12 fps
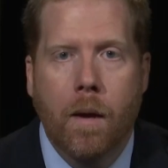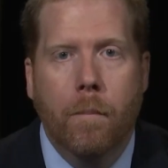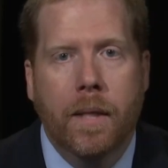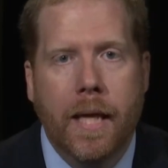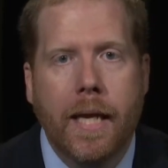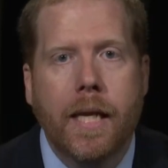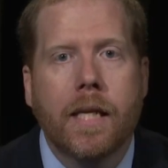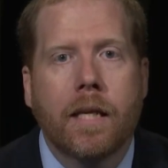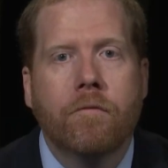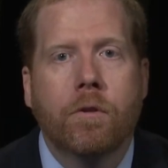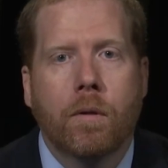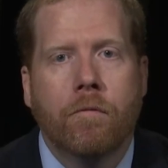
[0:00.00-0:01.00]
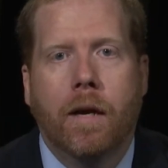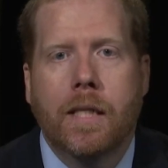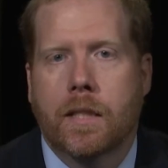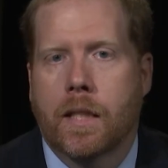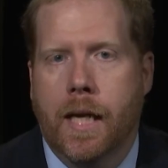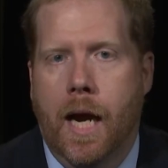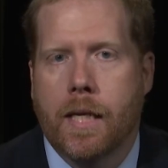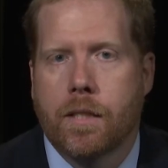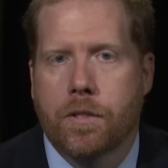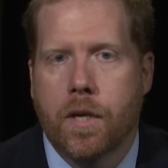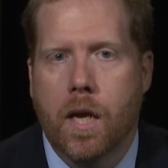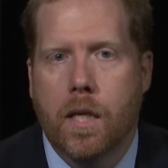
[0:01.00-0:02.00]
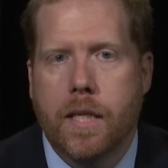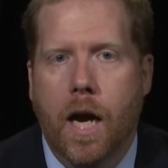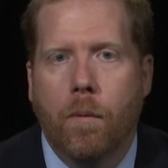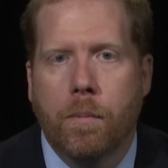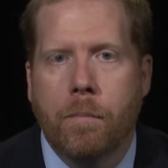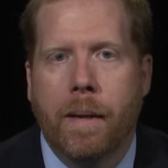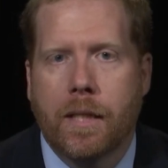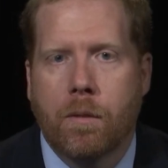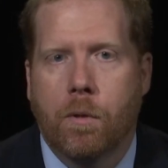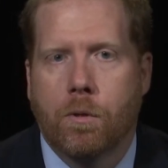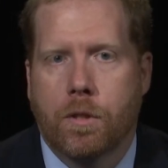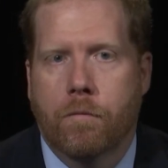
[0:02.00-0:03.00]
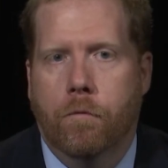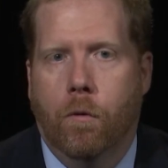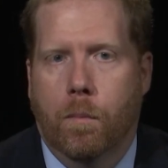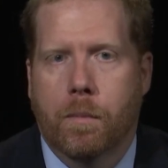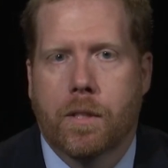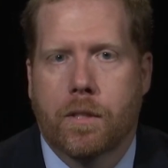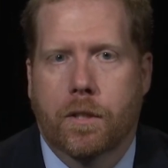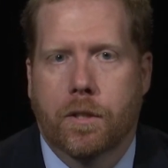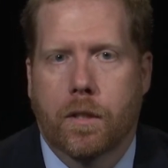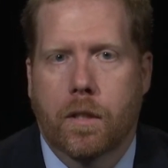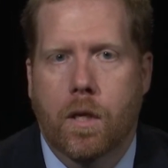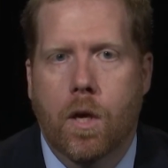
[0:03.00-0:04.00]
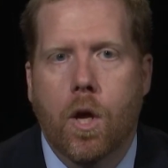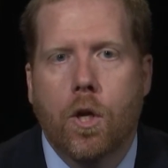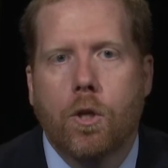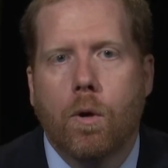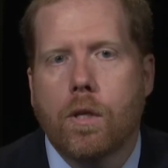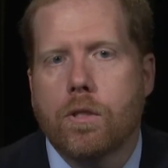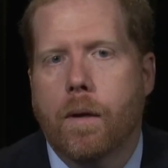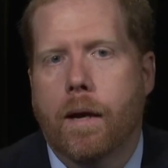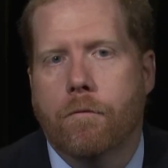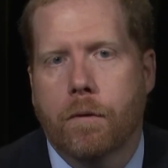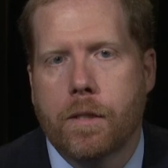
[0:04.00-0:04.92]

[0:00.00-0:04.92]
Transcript: but they can give you advice and guidance to help you make the most informed decision. You also have